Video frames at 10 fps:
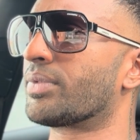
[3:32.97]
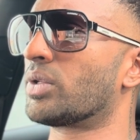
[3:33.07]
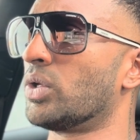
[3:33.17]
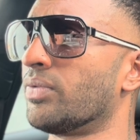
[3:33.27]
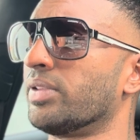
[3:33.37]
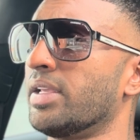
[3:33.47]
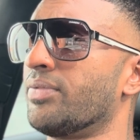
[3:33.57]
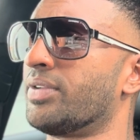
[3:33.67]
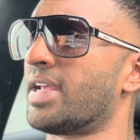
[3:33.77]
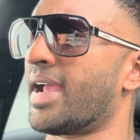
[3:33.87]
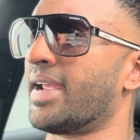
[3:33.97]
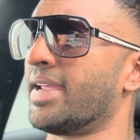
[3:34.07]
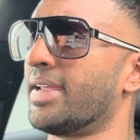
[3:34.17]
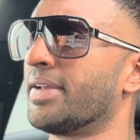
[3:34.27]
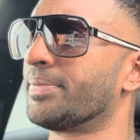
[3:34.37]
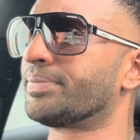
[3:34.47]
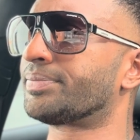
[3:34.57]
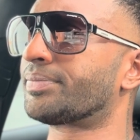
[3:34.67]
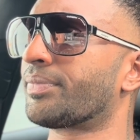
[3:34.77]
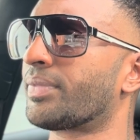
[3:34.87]
you've lived
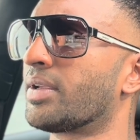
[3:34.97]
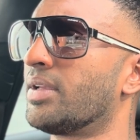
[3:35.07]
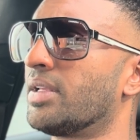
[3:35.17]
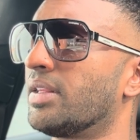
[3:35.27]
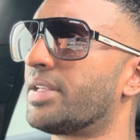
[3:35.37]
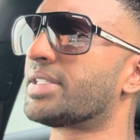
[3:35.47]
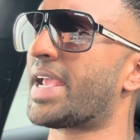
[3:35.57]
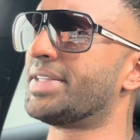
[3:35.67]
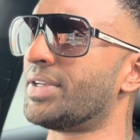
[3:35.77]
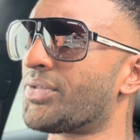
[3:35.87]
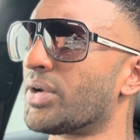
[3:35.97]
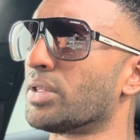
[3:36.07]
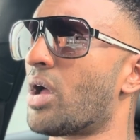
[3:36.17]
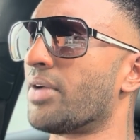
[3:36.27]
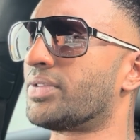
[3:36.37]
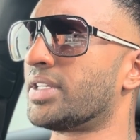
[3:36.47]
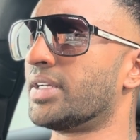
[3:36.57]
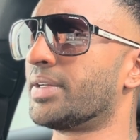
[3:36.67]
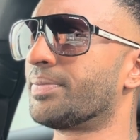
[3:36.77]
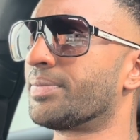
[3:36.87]
let's say, a different life
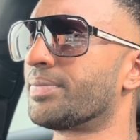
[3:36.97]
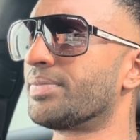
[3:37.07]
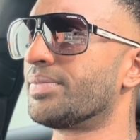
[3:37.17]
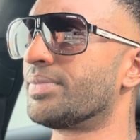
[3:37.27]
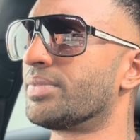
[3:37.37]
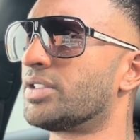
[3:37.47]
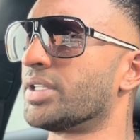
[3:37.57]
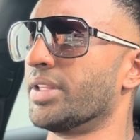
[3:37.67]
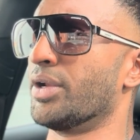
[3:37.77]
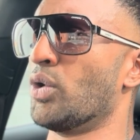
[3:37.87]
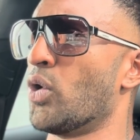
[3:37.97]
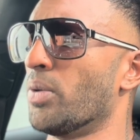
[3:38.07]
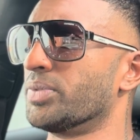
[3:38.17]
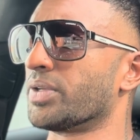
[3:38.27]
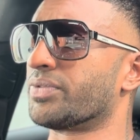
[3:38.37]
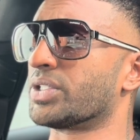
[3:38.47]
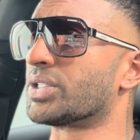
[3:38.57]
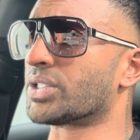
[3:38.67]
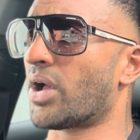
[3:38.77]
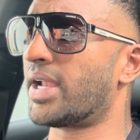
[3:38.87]
to the norms of
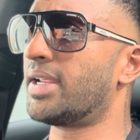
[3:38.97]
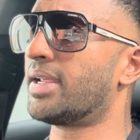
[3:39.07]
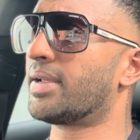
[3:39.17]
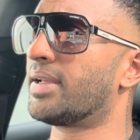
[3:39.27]
society,